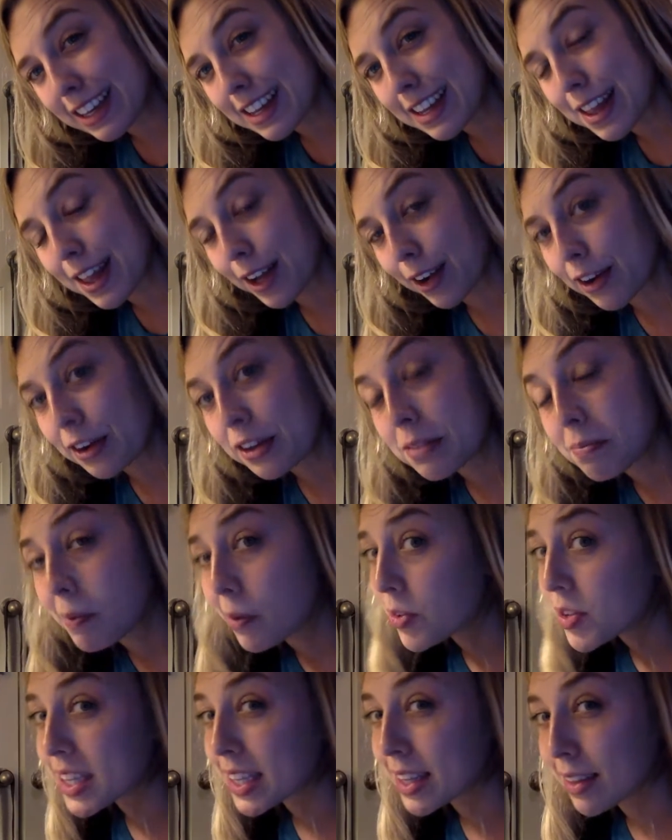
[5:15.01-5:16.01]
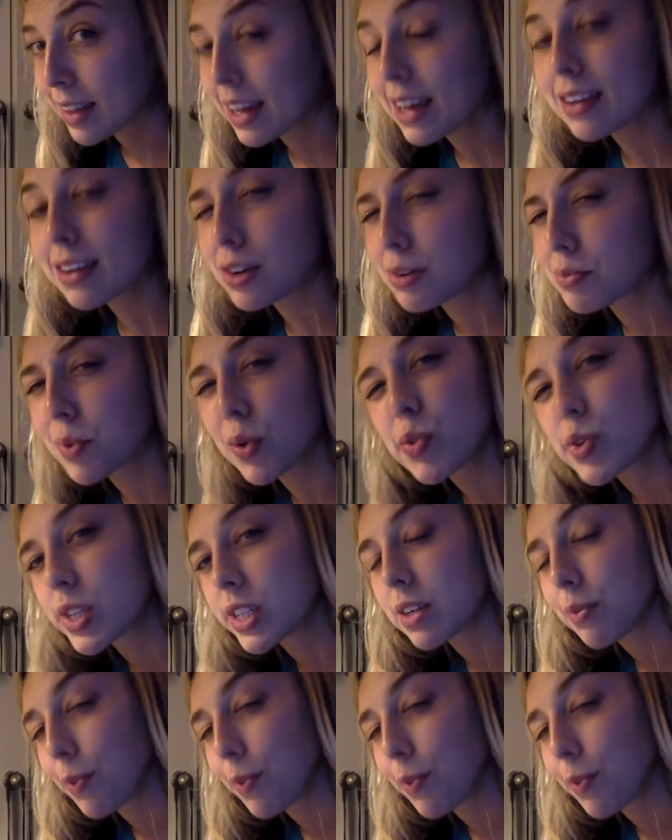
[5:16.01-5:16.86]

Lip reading: Is the Earth mostly land or mostly